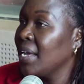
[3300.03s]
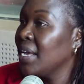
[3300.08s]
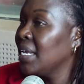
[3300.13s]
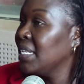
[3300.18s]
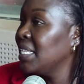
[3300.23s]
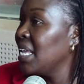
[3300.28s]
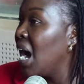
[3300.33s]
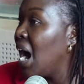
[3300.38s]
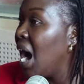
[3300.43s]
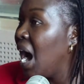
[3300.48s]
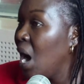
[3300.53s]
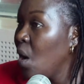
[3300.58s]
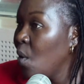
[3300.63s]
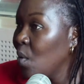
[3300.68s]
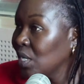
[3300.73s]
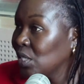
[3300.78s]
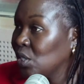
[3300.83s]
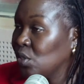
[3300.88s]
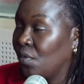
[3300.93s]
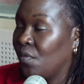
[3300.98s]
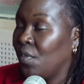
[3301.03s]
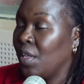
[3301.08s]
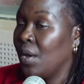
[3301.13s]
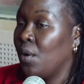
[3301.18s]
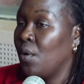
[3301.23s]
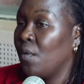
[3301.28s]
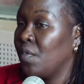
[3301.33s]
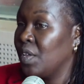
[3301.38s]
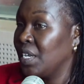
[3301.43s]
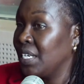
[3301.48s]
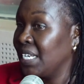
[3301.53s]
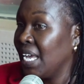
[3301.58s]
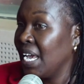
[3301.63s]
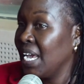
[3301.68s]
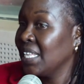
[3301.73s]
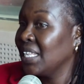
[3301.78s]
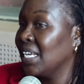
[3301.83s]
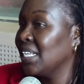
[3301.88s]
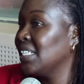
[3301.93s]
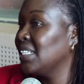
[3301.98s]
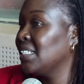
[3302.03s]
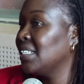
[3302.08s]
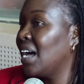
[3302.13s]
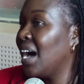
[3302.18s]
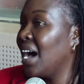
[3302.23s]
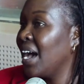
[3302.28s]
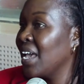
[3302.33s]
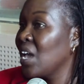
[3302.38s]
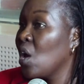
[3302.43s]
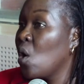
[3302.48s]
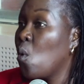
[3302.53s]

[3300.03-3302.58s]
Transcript: There are hours of the of the day that is high.